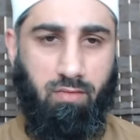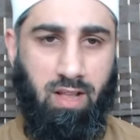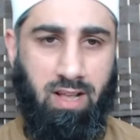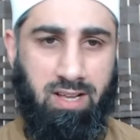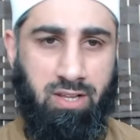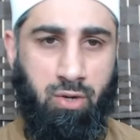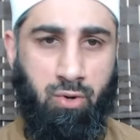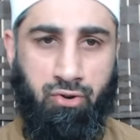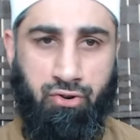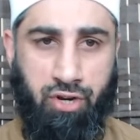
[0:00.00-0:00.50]

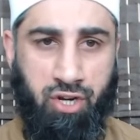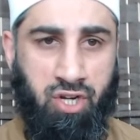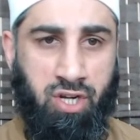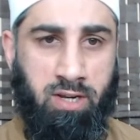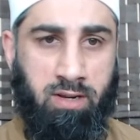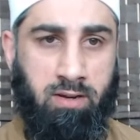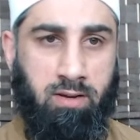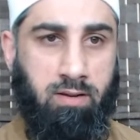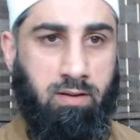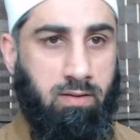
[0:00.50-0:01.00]

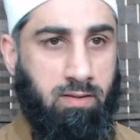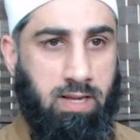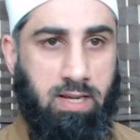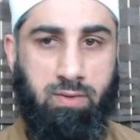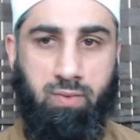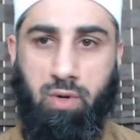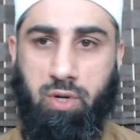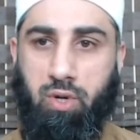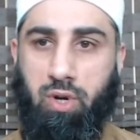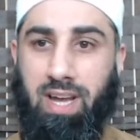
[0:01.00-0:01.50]
nutrition
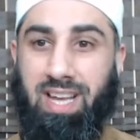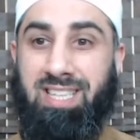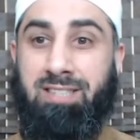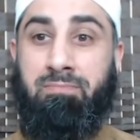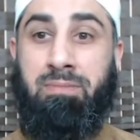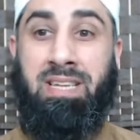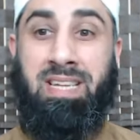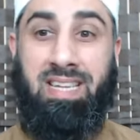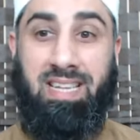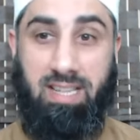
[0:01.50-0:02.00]
that's what you
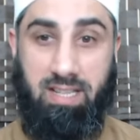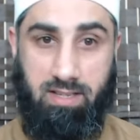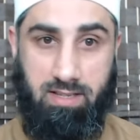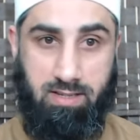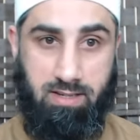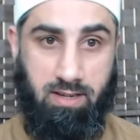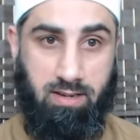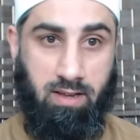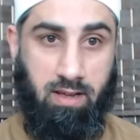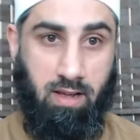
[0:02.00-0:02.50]

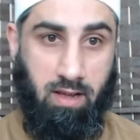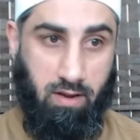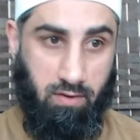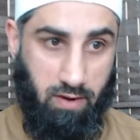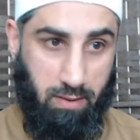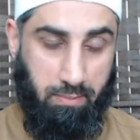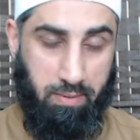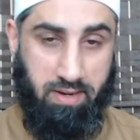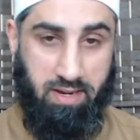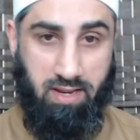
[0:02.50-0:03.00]
experienced and
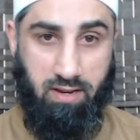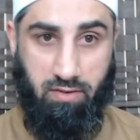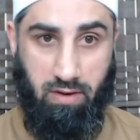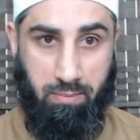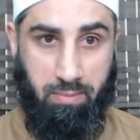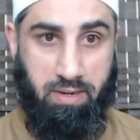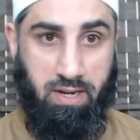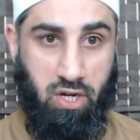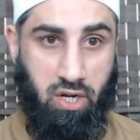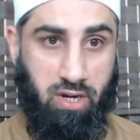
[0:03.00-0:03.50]
repeti-
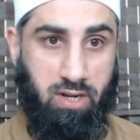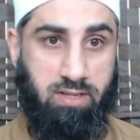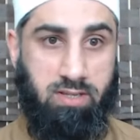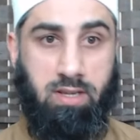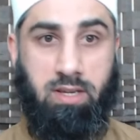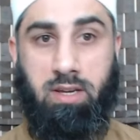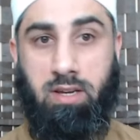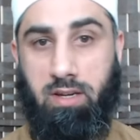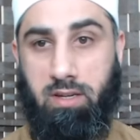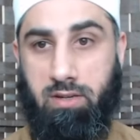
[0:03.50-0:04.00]
repetition has
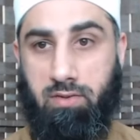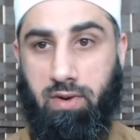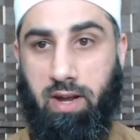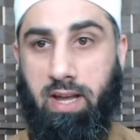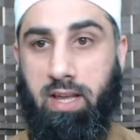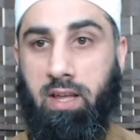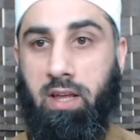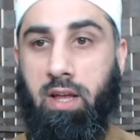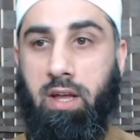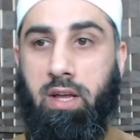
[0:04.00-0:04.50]
occurred
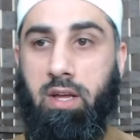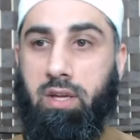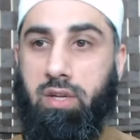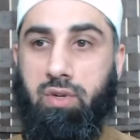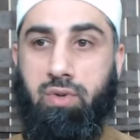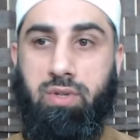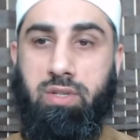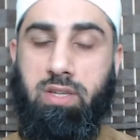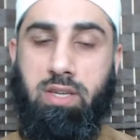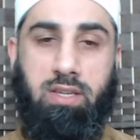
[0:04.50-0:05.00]
right
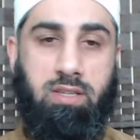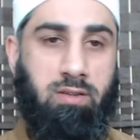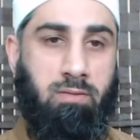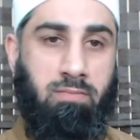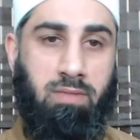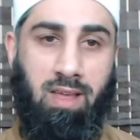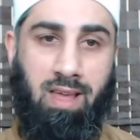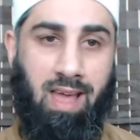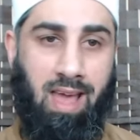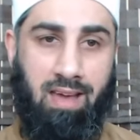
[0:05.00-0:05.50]
you see
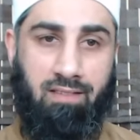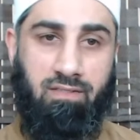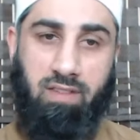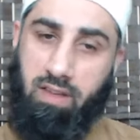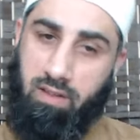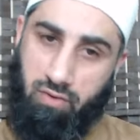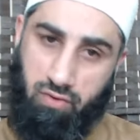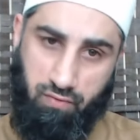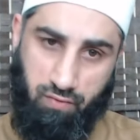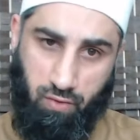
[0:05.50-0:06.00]
something
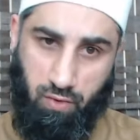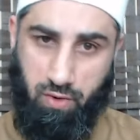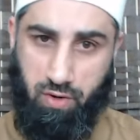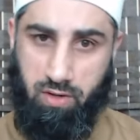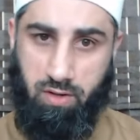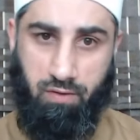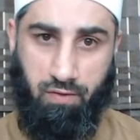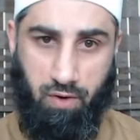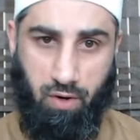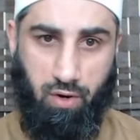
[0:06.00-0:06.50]
heavy fall to
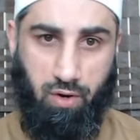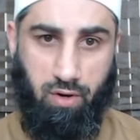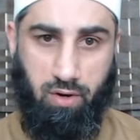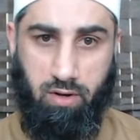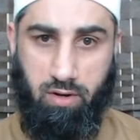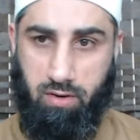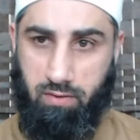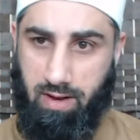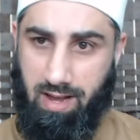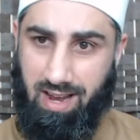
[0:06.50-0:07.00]
the floor
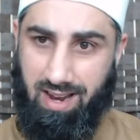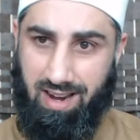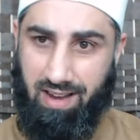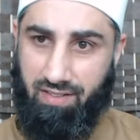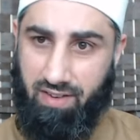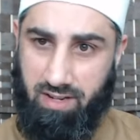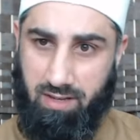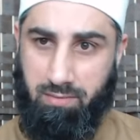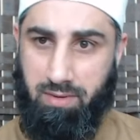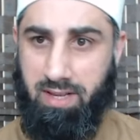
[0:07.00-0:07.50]
right
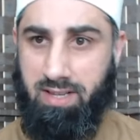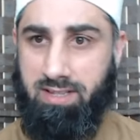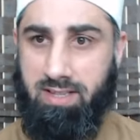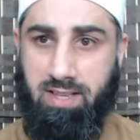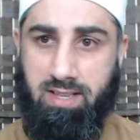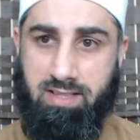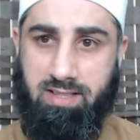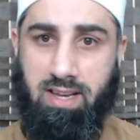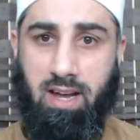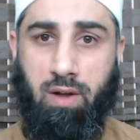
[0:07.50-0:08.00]
gravity brings
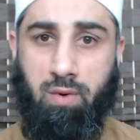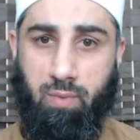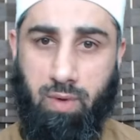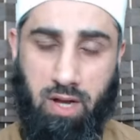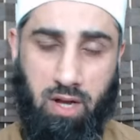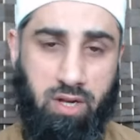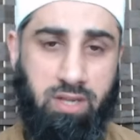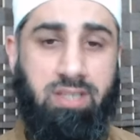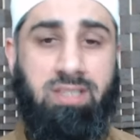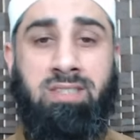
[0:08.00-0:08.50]
things down we're
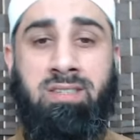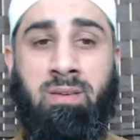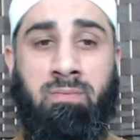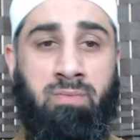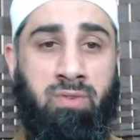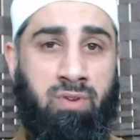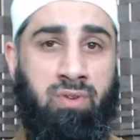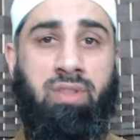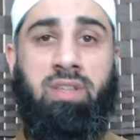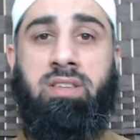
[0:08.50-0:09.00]

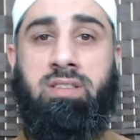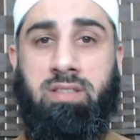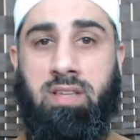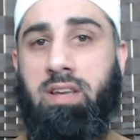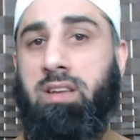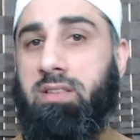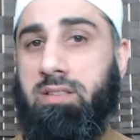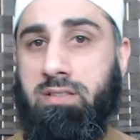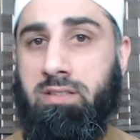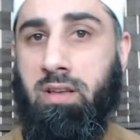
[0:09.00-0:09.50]
accustomed to these
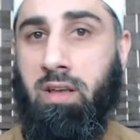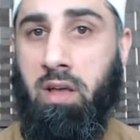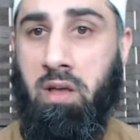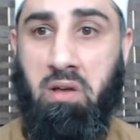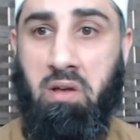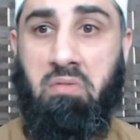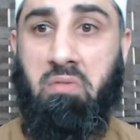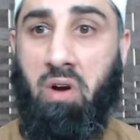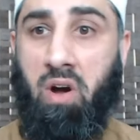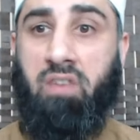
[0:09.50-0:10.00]
things
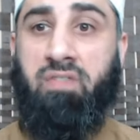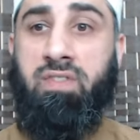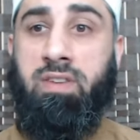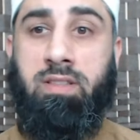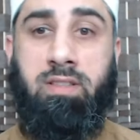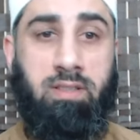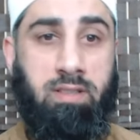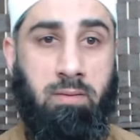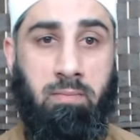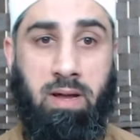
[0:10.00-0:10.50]

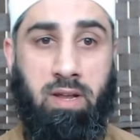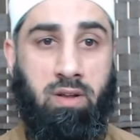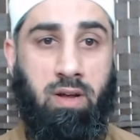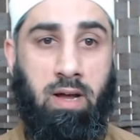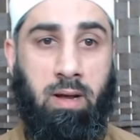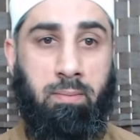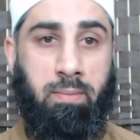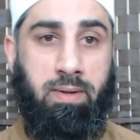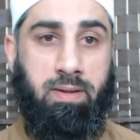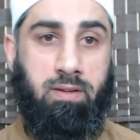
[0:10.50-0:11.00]
often they might not
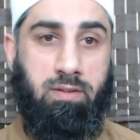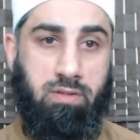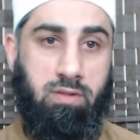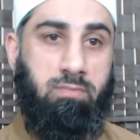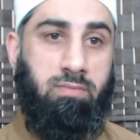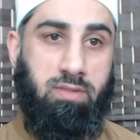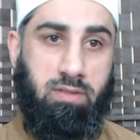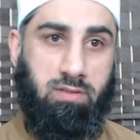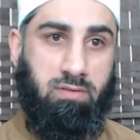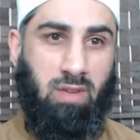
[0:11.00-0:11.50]
happen
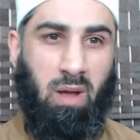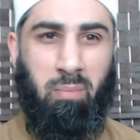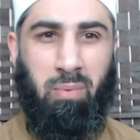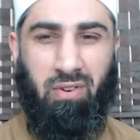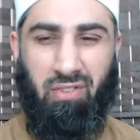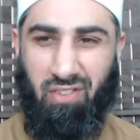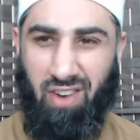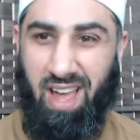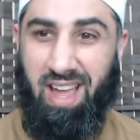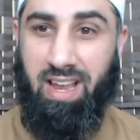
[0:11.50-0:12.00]
some
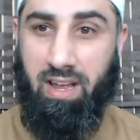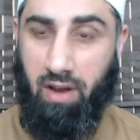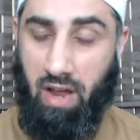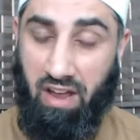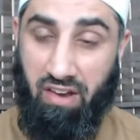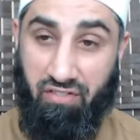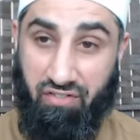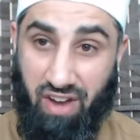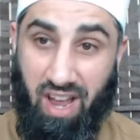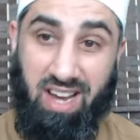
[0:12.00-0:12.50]
happen rare,
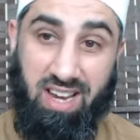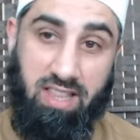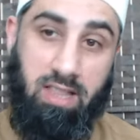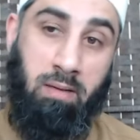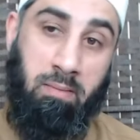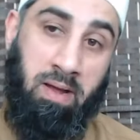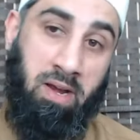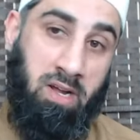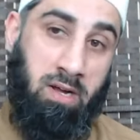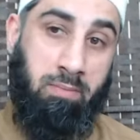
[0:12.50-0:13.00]
eh, rarely they
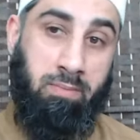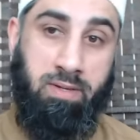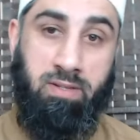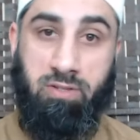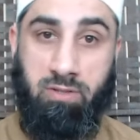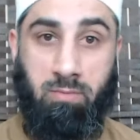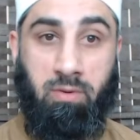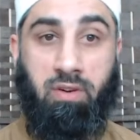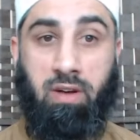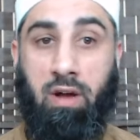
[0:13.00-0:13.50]
might not happen
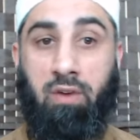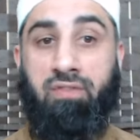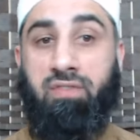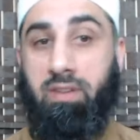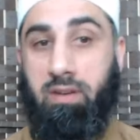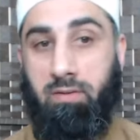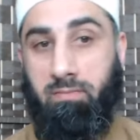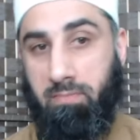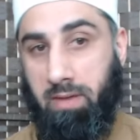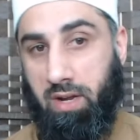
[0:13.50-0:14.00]
some
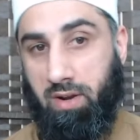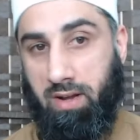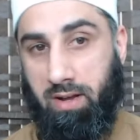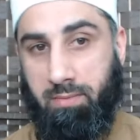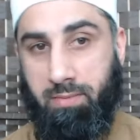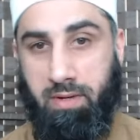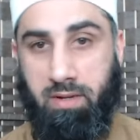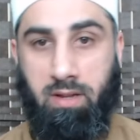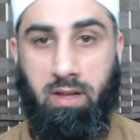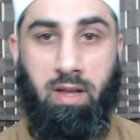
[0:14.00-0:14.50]
often might not
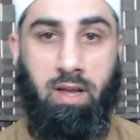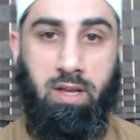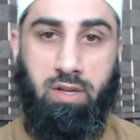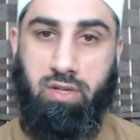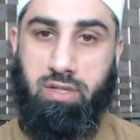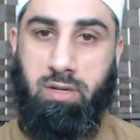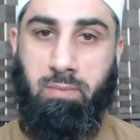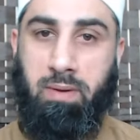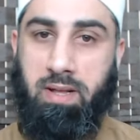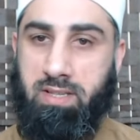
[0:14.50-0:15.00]
happen
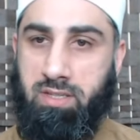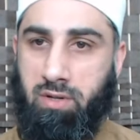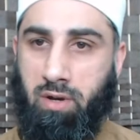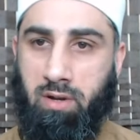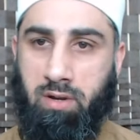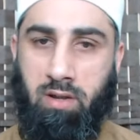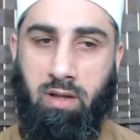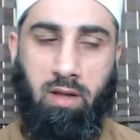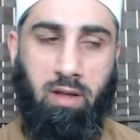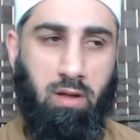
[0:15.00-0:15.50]
just depends
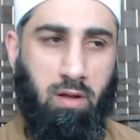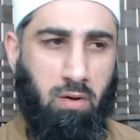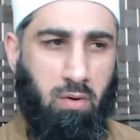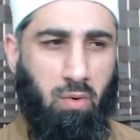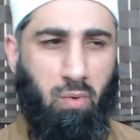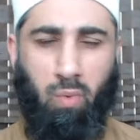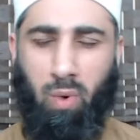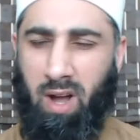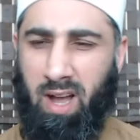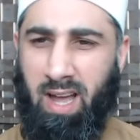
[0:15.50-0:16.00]
on
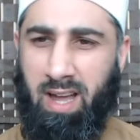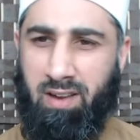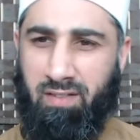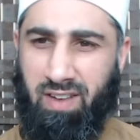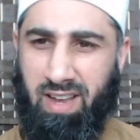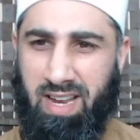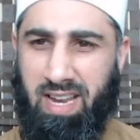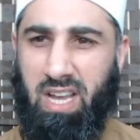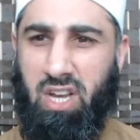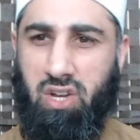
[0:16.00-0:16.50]
what kind of
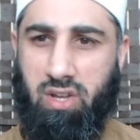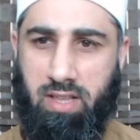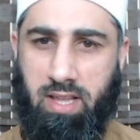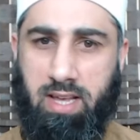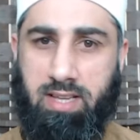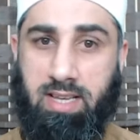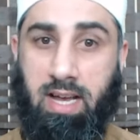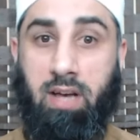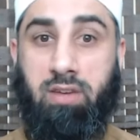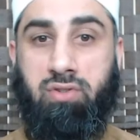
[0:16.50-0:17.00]
connection there
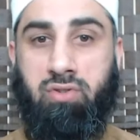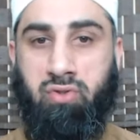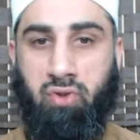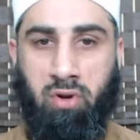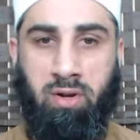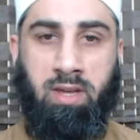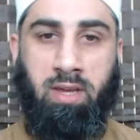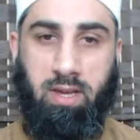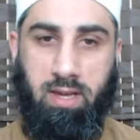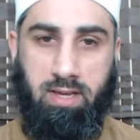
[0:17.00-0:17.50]
is how
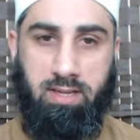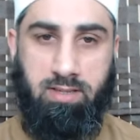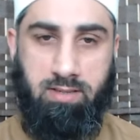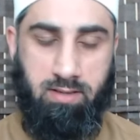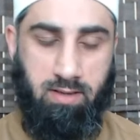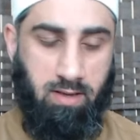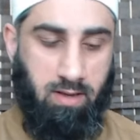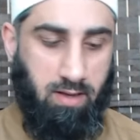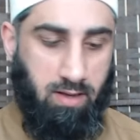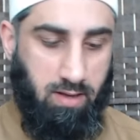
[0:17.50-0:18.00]
strong it is
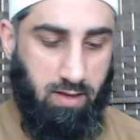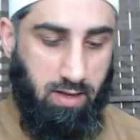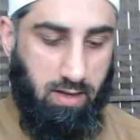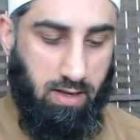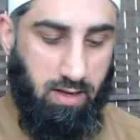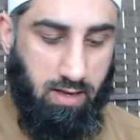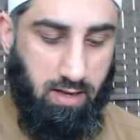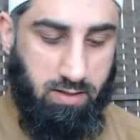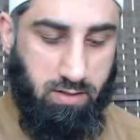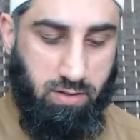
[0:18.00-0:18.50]

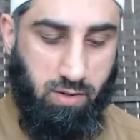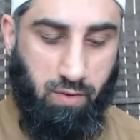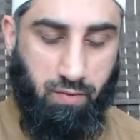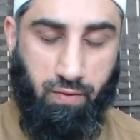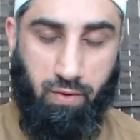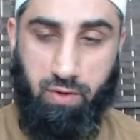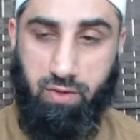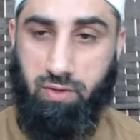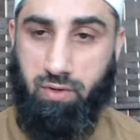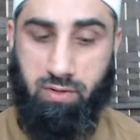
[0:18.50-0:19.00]
and so
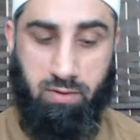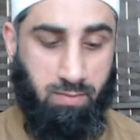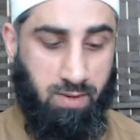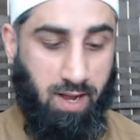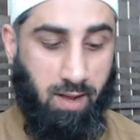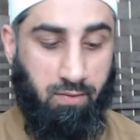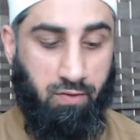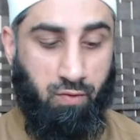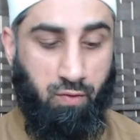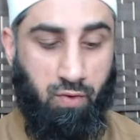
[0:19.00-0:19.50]
forth. So
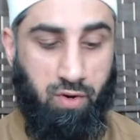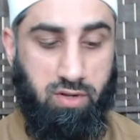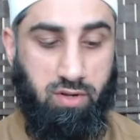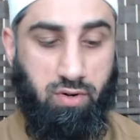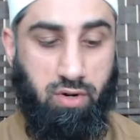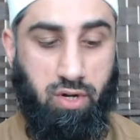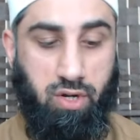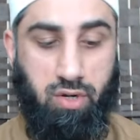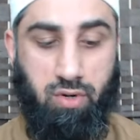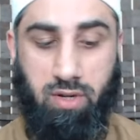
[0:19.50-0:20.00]
sometimes food is
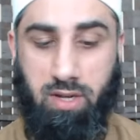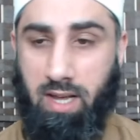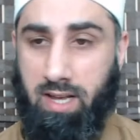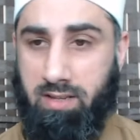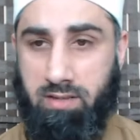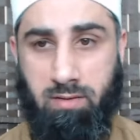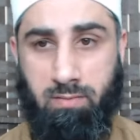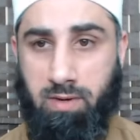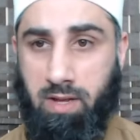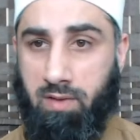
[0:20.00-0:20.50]
an issue,
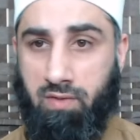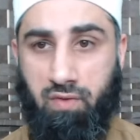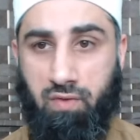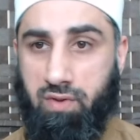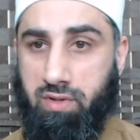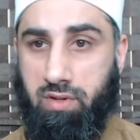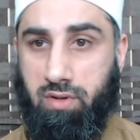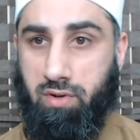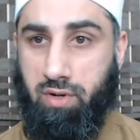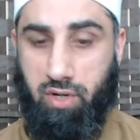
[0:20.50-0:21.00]
yes. Sometimes food
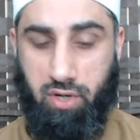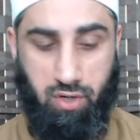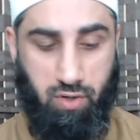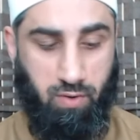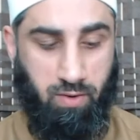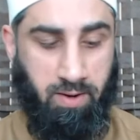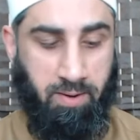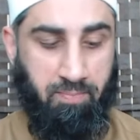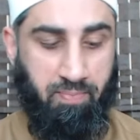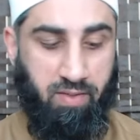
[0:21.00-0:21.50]
is an issue.
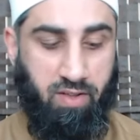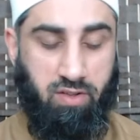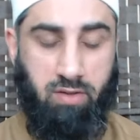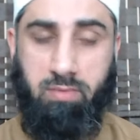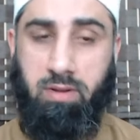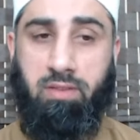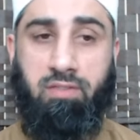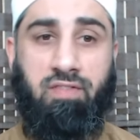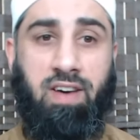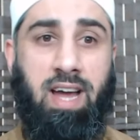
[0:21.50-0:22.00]

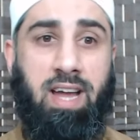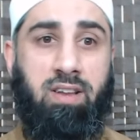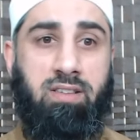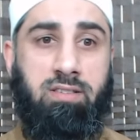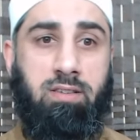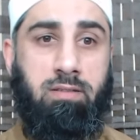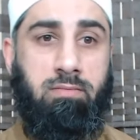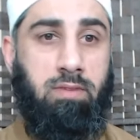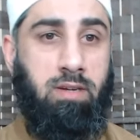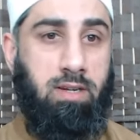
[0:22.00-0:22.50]
Sometimes fire
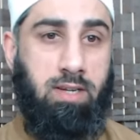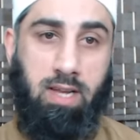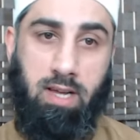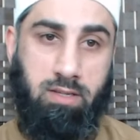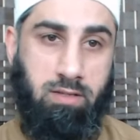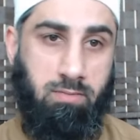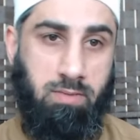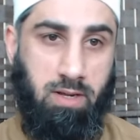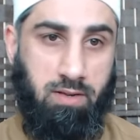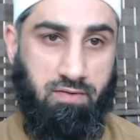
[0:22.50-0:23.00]
doesn't burn, yes.
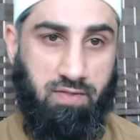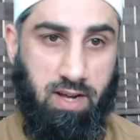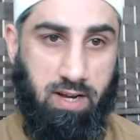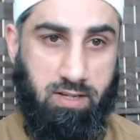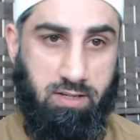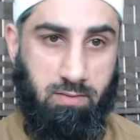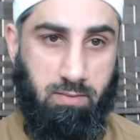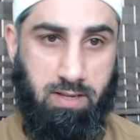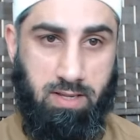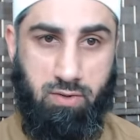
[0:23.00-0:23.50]
Sometimes fire
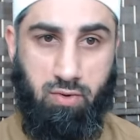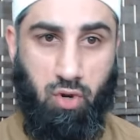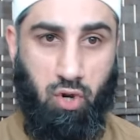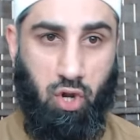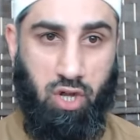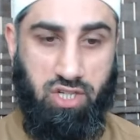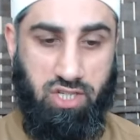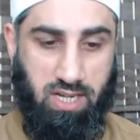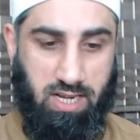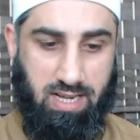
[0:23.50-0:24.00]
doesn't burn. There's no
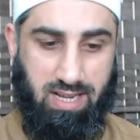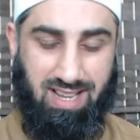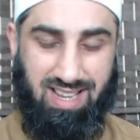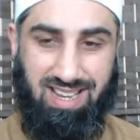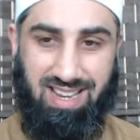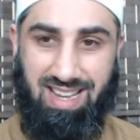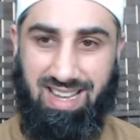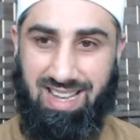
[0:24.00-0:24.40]
logical